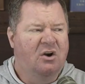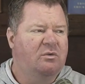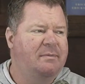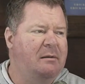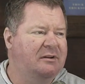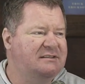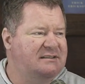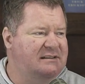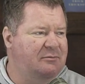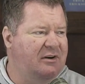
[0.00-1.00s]
Republicans
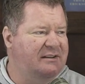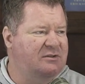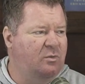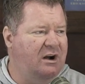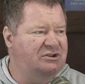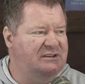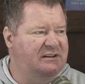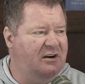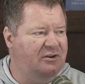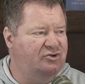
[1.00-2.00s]
and Democrats in
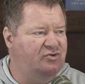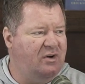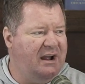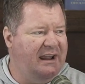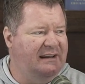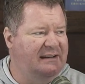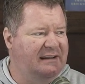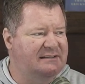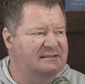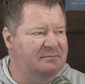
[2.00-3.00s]
Washington are trying
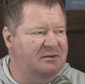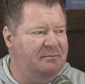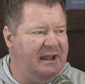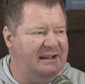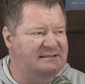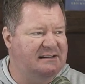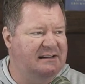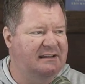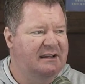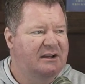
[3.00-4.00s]
in some
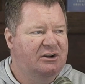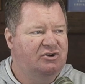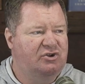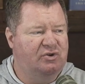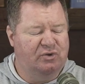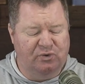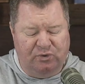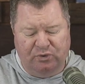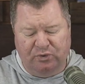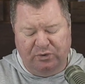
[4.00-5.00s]
capacity
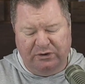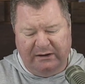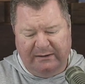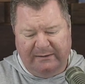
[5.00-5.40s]
to